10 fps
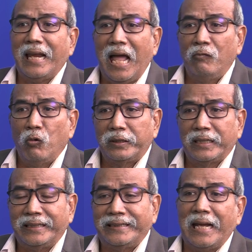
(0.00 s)
I was
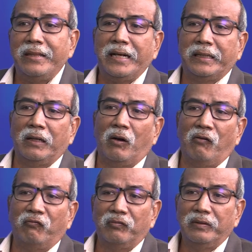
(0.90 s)
the director
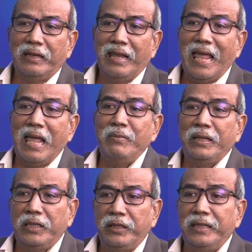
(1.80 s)
of
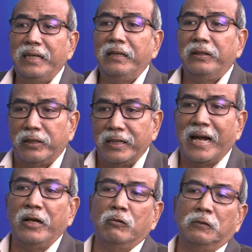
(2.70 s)
MACC
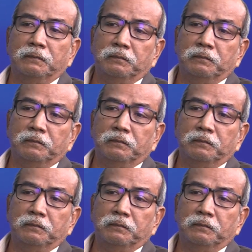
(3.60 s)
Terengganu.